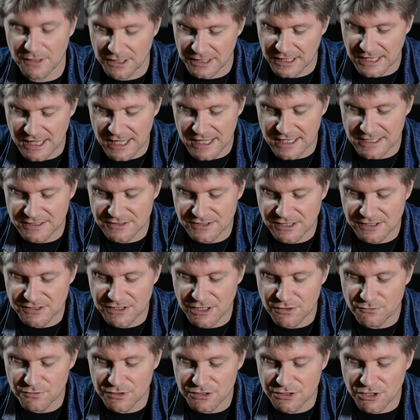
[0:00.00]
Okay, it says
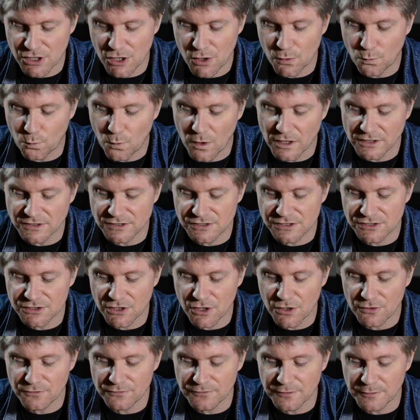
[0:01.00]
here, return 1
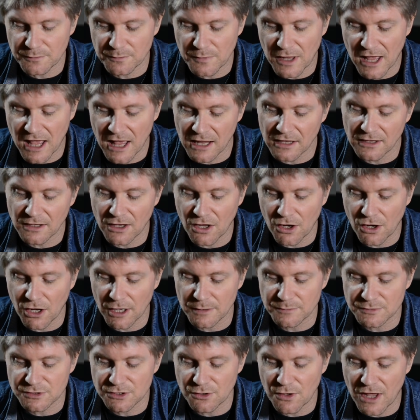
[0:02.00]
stone from
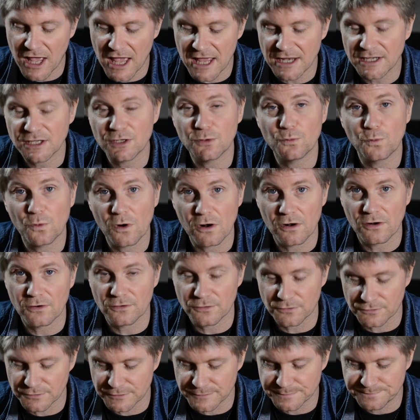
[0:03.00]
Helheim to any
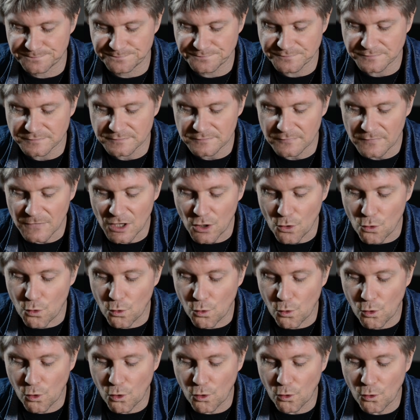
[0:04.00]
world,
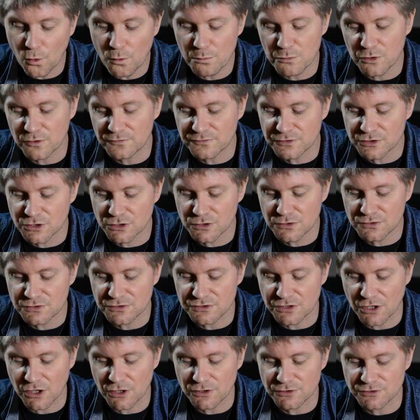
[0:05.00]
or move 2
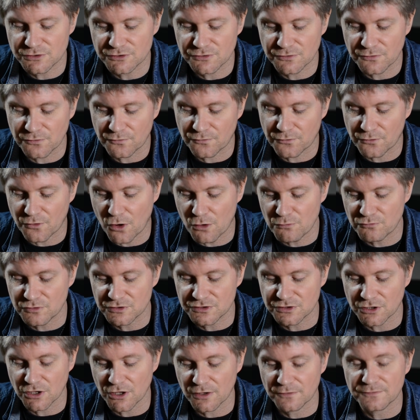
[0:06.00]
stones from
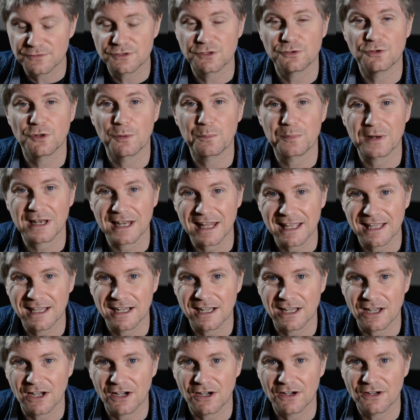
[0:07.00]
reserve to the player
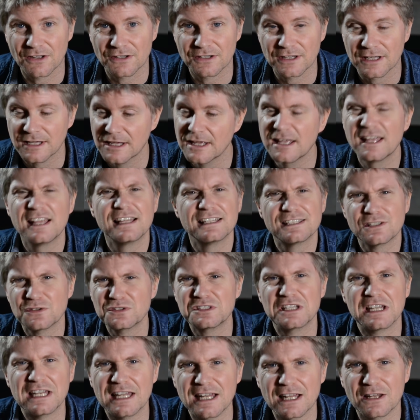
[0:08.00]
card. So
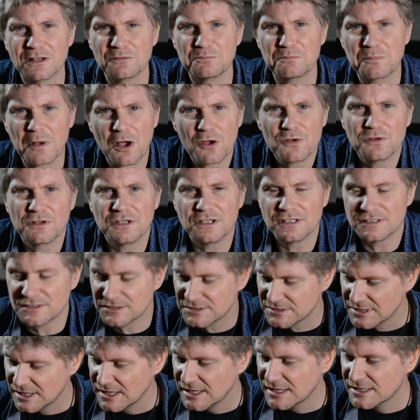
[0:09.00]
it's a little
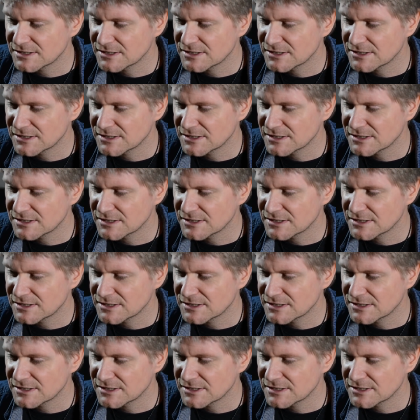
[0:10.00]
bonus.